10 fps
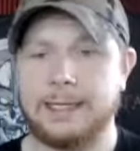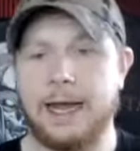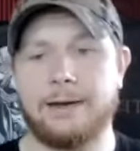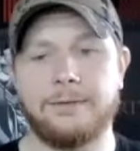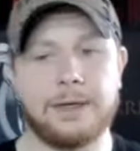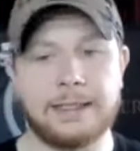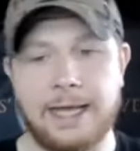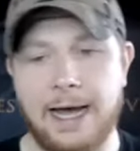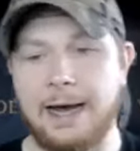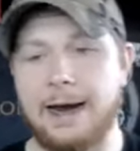I had to fix
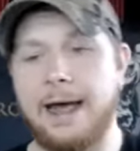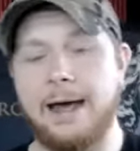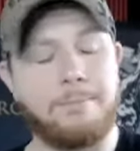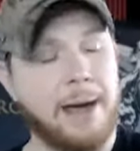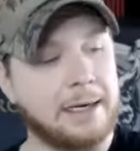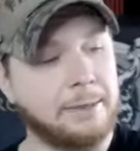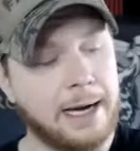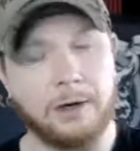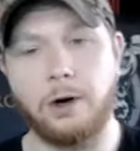that. I had back to back